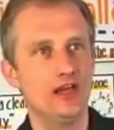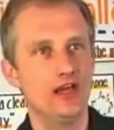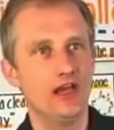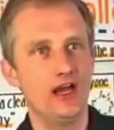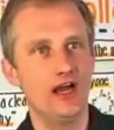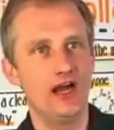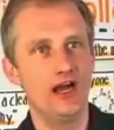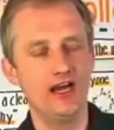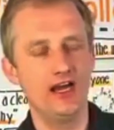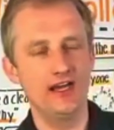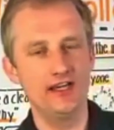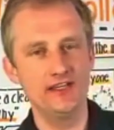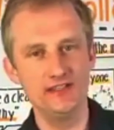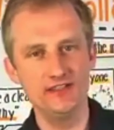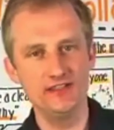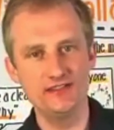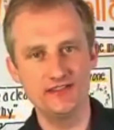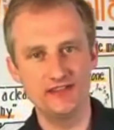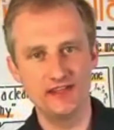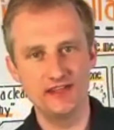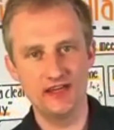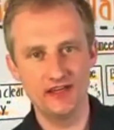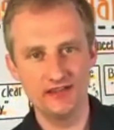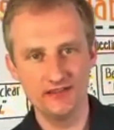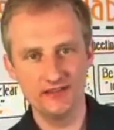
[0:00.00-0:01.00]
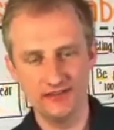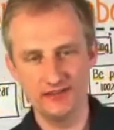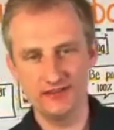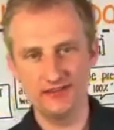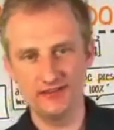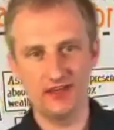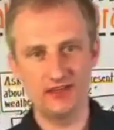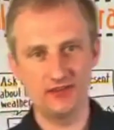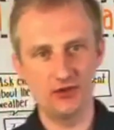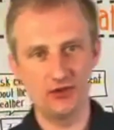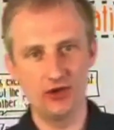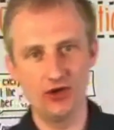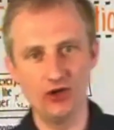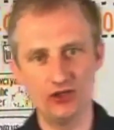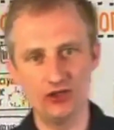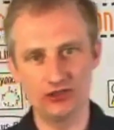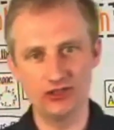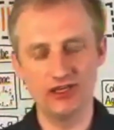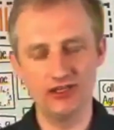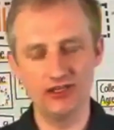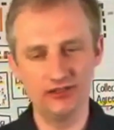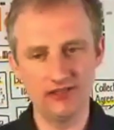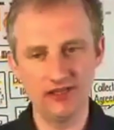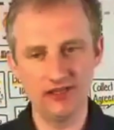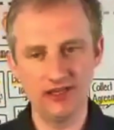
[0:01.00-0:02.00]
I decide this ad hoc,
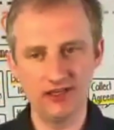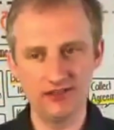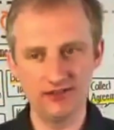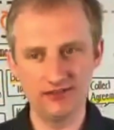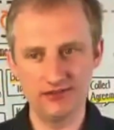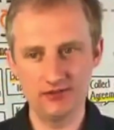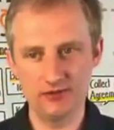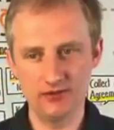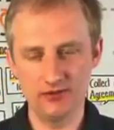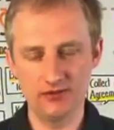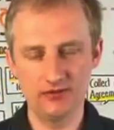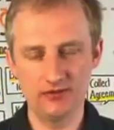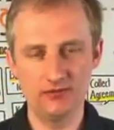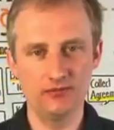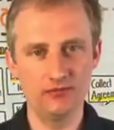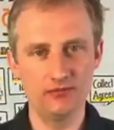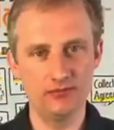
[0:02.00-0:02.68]
and the answer